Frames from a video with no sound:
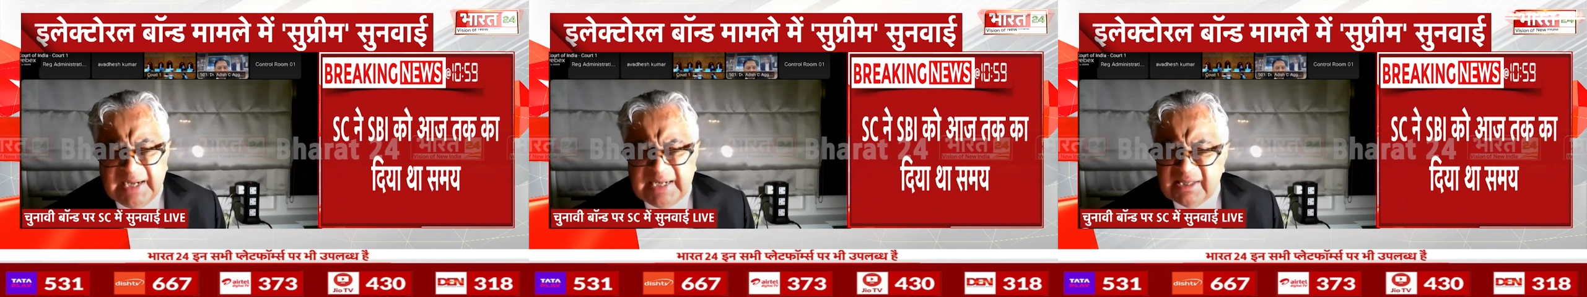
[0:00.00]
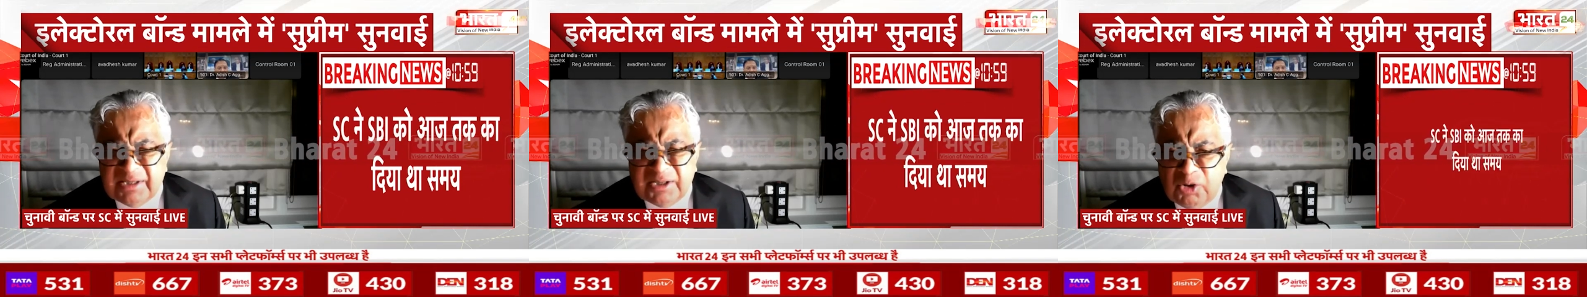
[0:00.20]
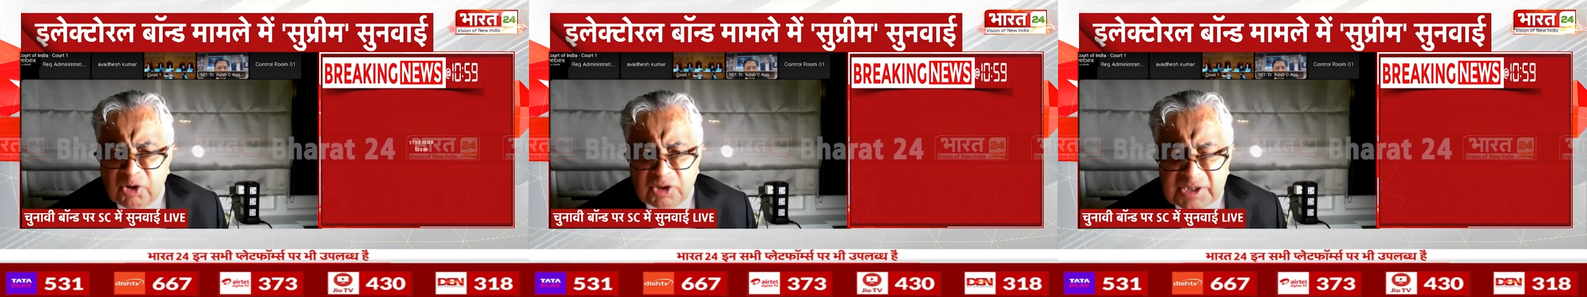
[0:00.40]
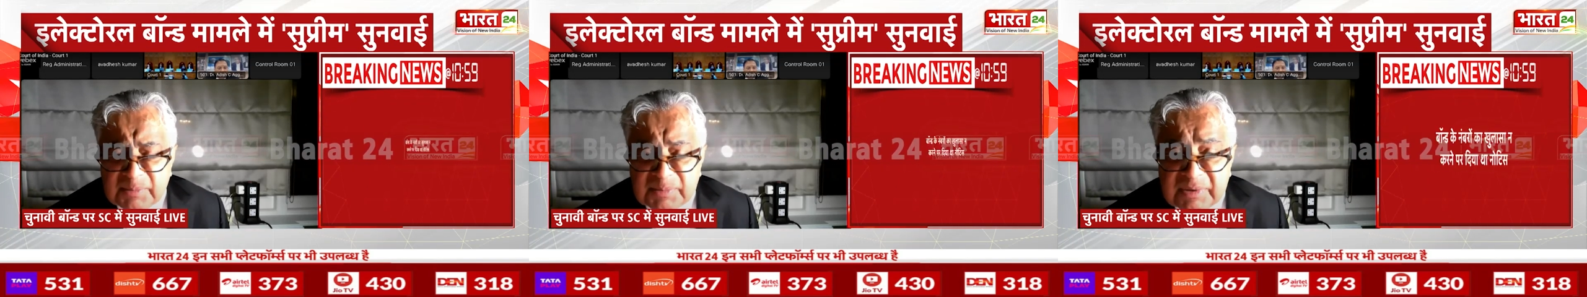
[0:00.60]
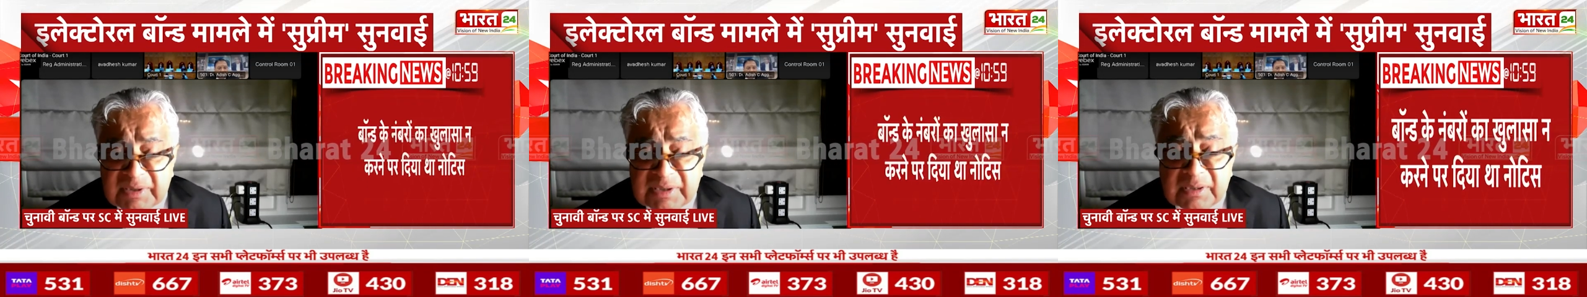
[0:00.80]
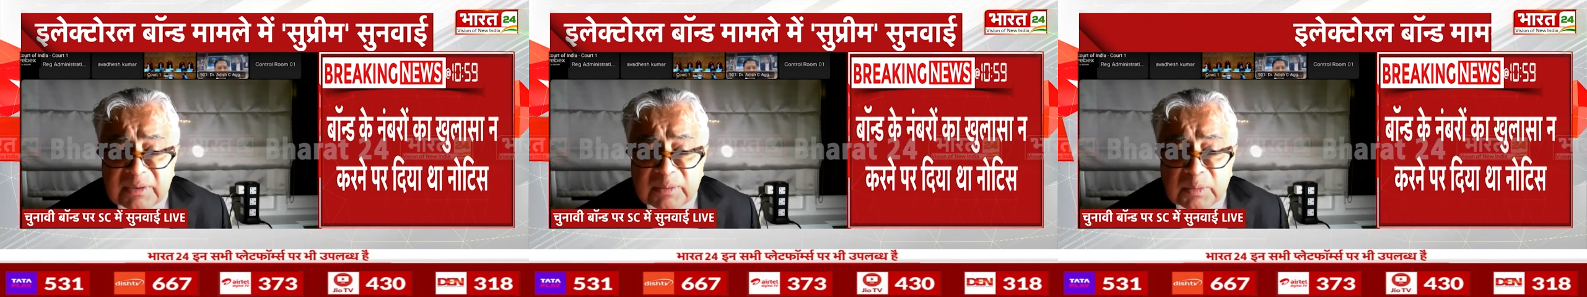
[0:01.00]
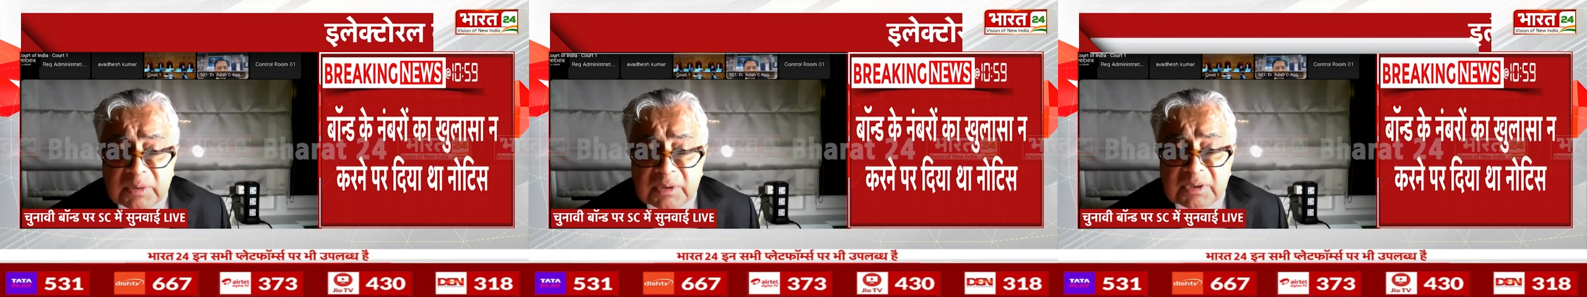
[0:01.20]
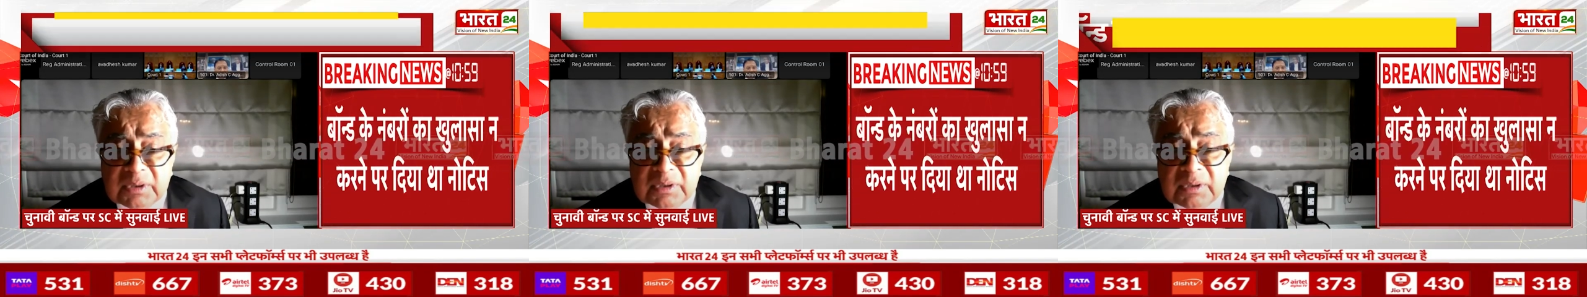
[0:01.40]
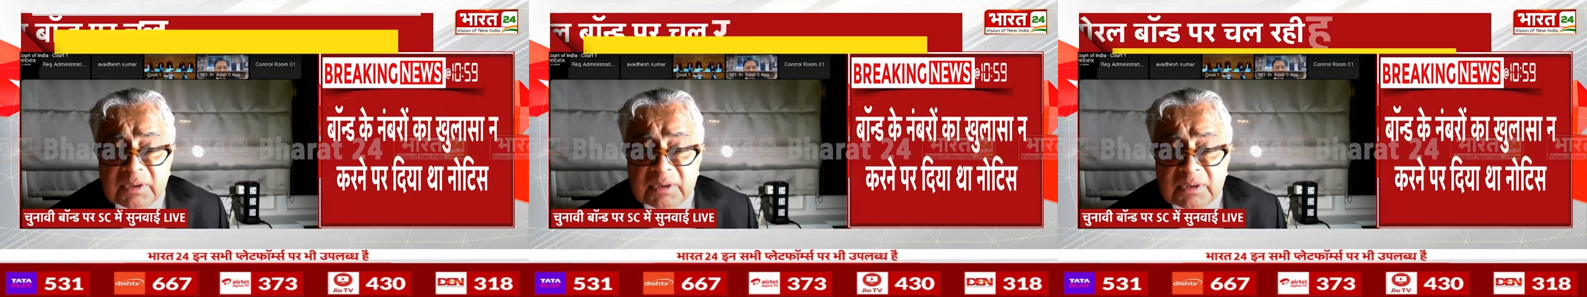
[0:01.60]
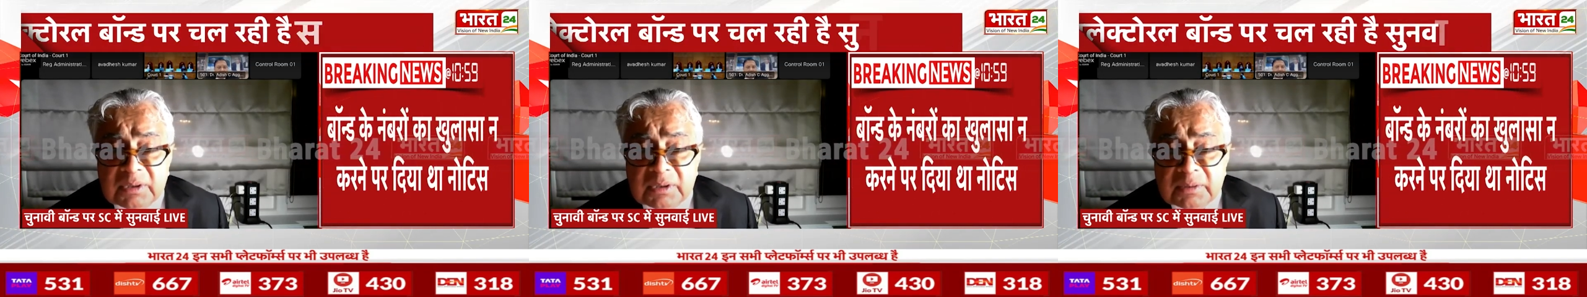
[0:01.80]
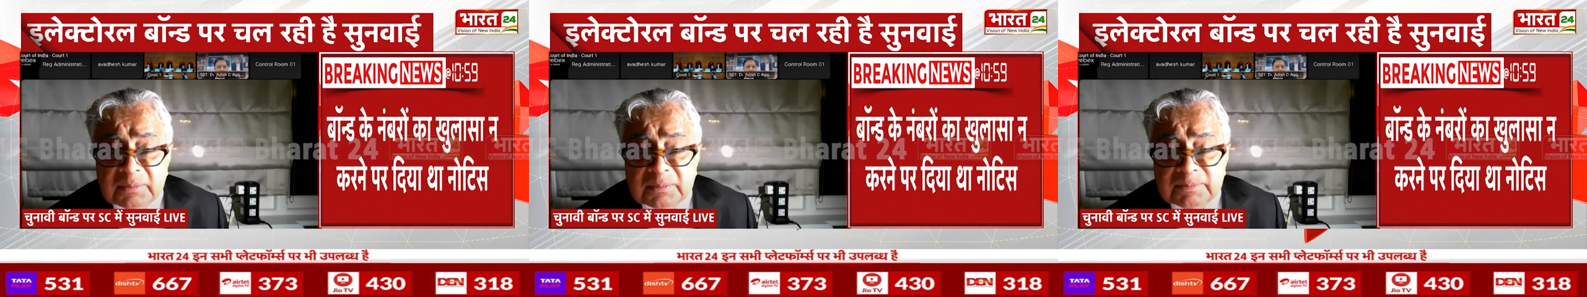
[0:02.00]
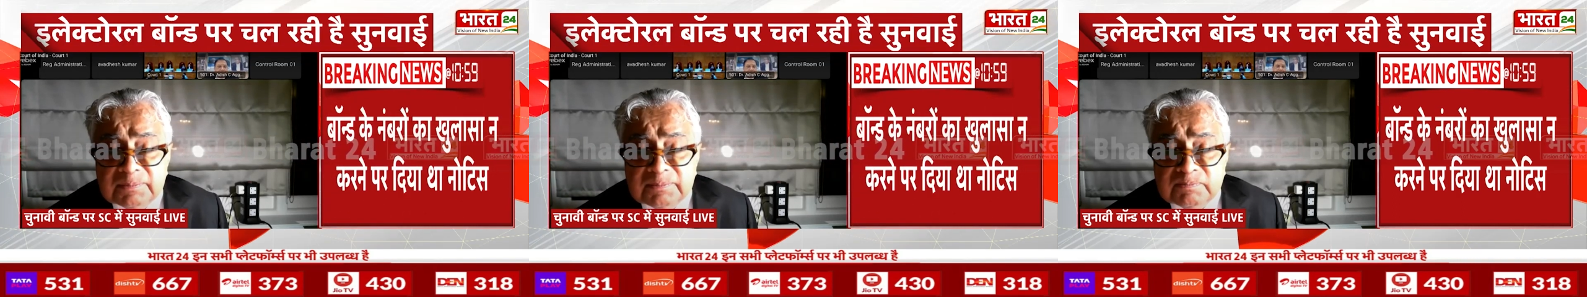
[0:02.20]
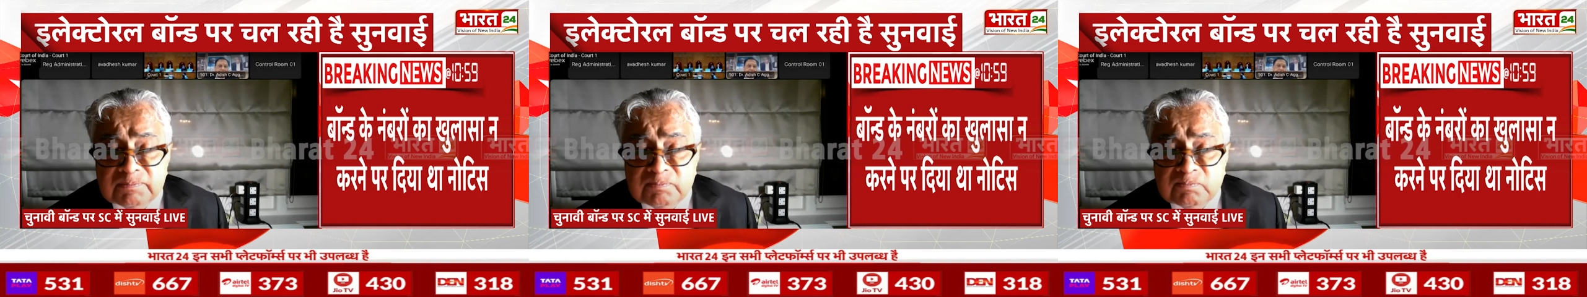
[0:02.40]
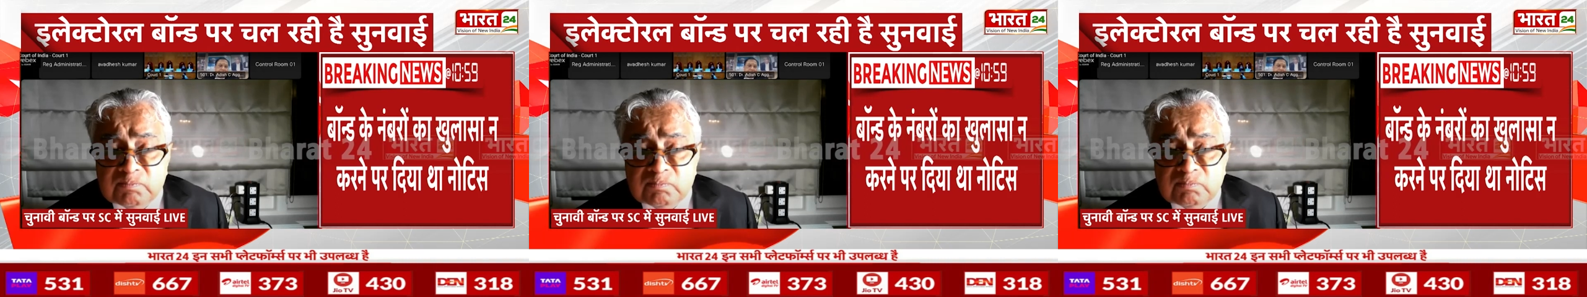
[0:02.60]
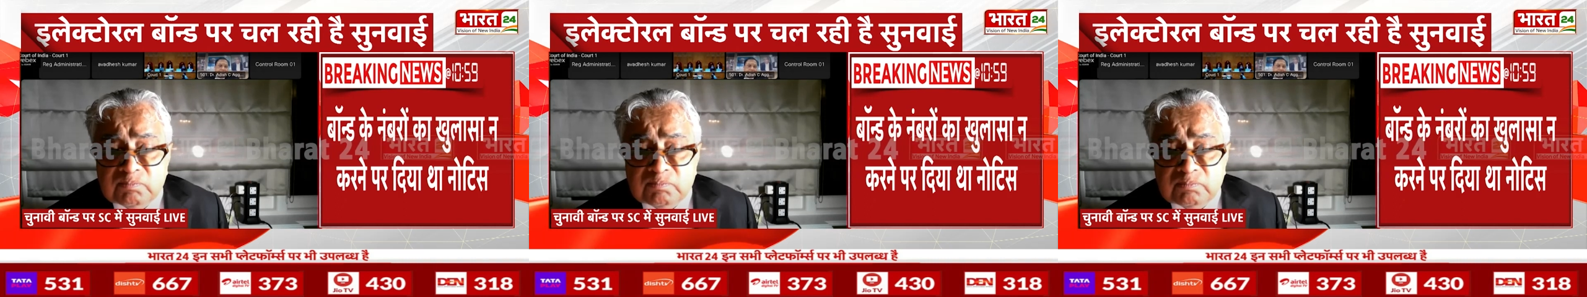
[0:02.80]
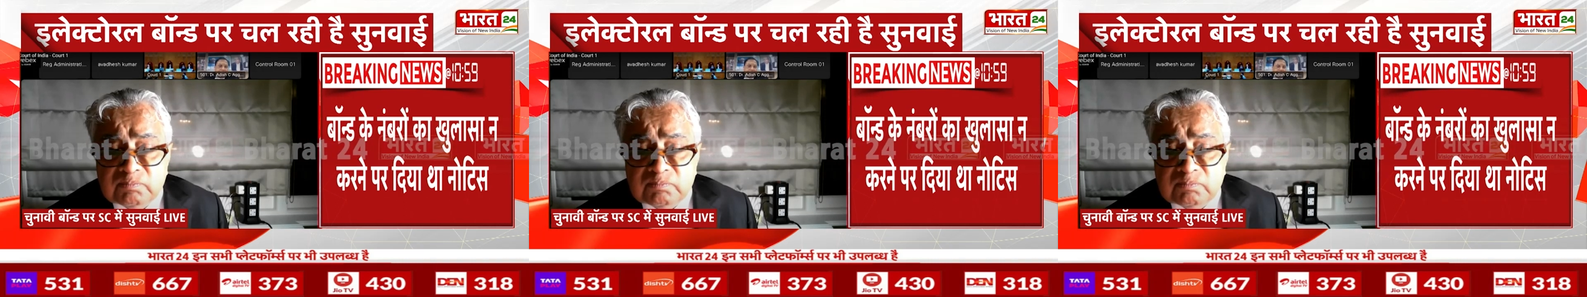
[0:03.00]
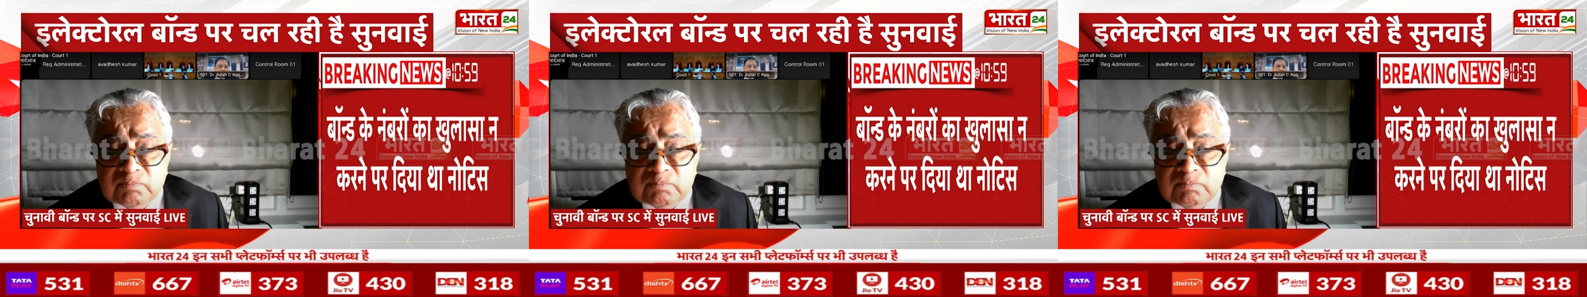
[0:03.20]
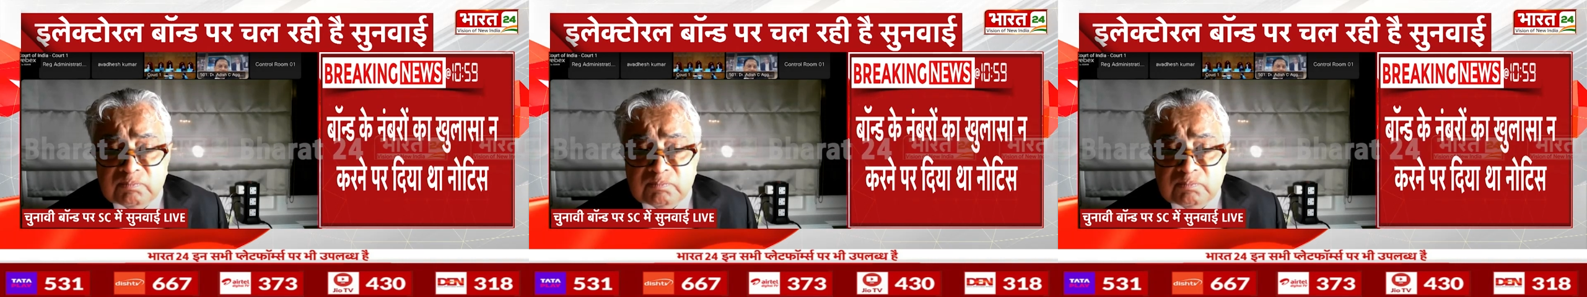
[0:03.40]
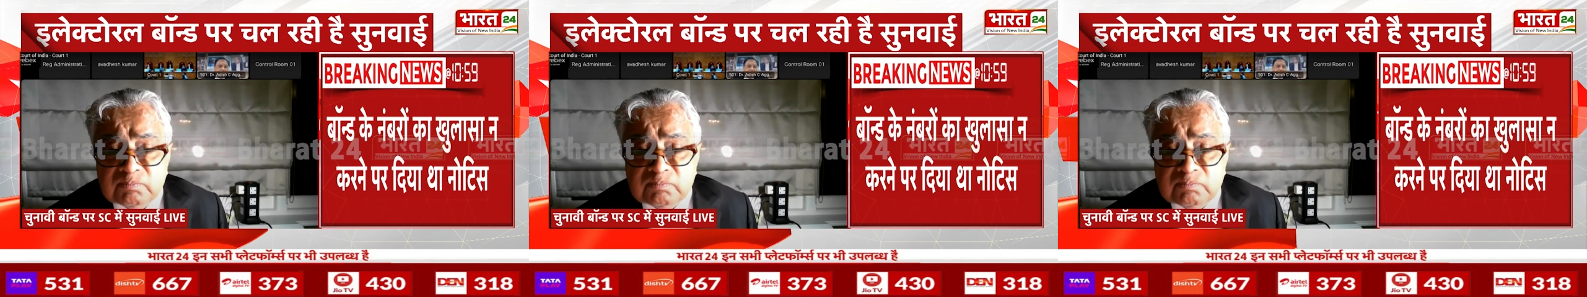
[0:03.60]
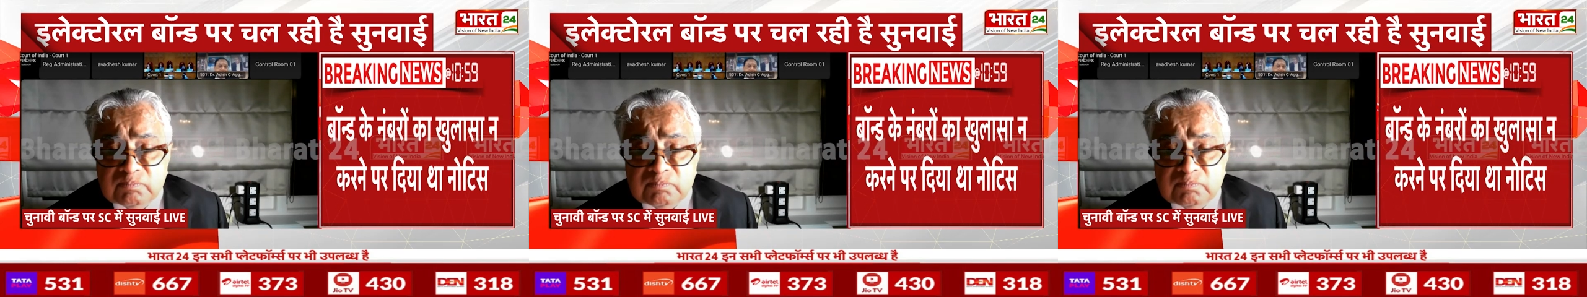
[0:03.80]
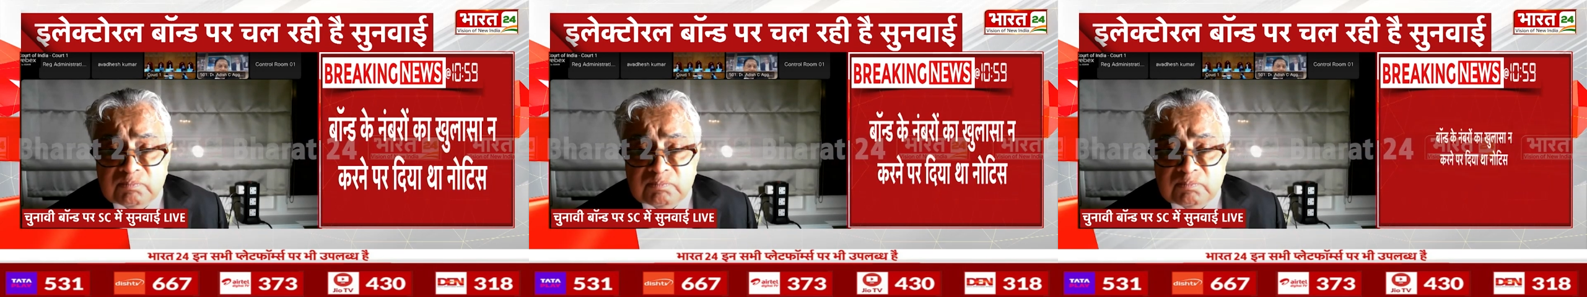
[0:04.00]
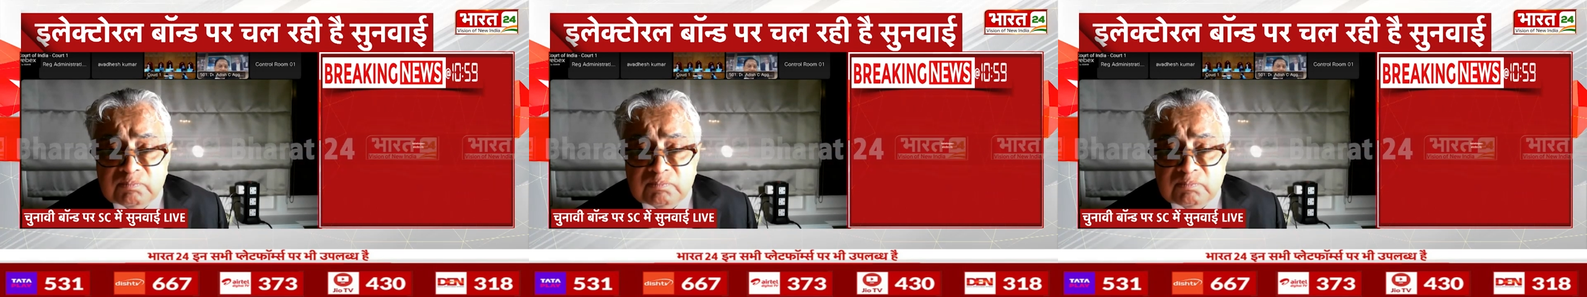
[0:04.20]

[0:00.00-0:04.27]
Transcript: [unreadable: no face in view]